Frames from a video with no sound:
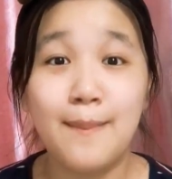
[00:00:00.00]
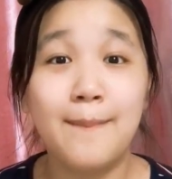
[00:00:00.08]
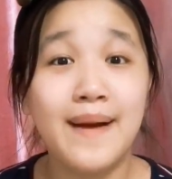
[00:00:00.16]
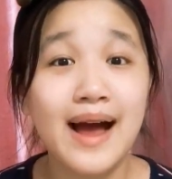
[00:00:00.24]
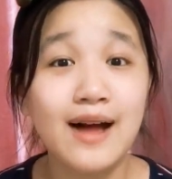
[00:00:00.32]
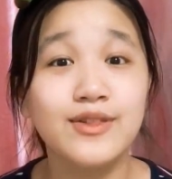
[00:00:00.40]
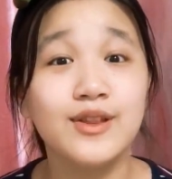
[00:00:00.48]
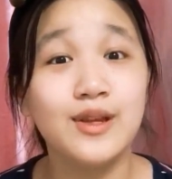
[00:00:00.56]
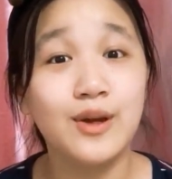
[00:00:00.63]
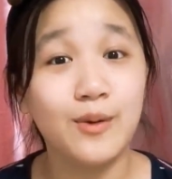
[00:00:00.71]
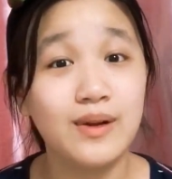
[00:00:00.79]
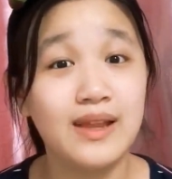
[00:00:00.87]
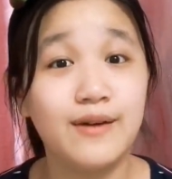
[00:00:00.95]
about the
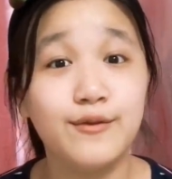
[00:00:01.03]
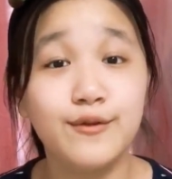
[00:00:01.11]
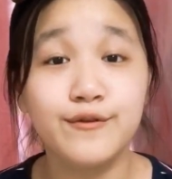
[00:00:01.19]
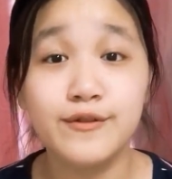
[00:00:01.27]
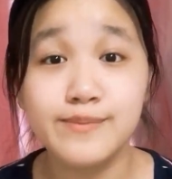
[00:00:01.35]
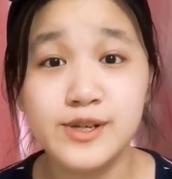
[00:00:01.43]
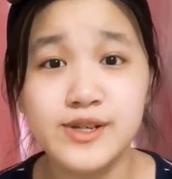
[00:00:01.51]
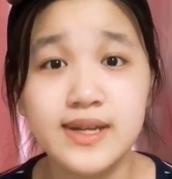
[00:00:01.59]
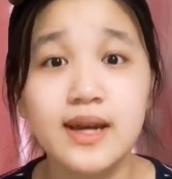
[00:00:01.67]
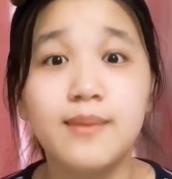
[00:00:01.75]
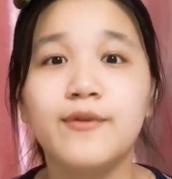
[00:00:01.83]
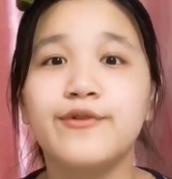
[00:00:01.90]
lower level of the museum.